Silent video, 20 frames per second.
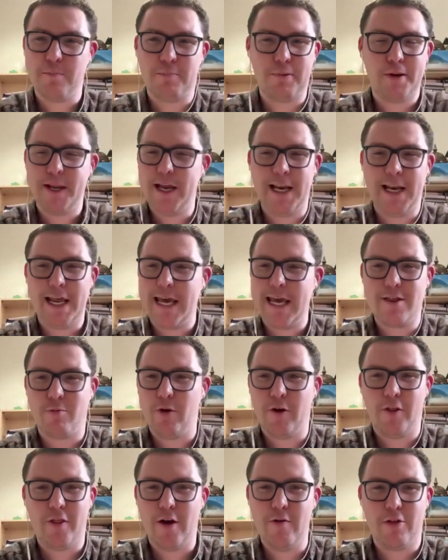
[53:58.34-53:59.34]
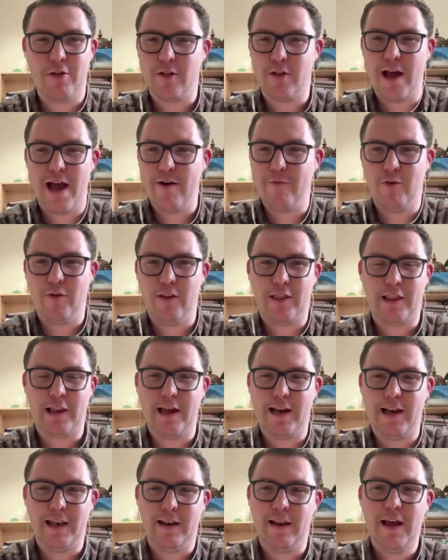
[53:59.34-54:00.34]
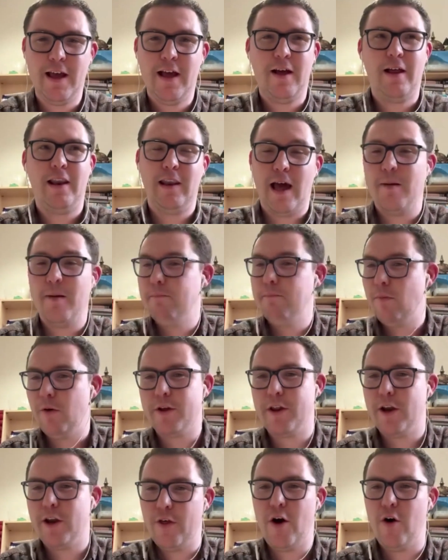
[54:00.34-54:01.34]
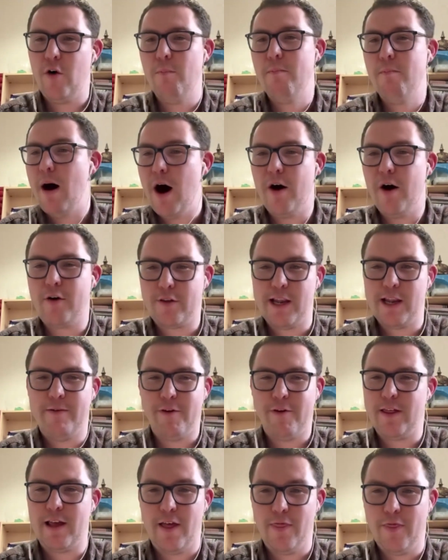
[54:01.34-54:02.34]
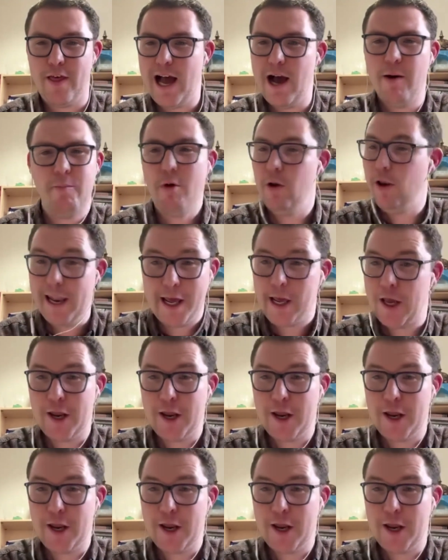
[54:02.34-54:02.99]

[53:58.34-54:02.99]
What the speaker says: is completely. It's one of those that everyone's like, well, you know, the whole Marx never said that. Well,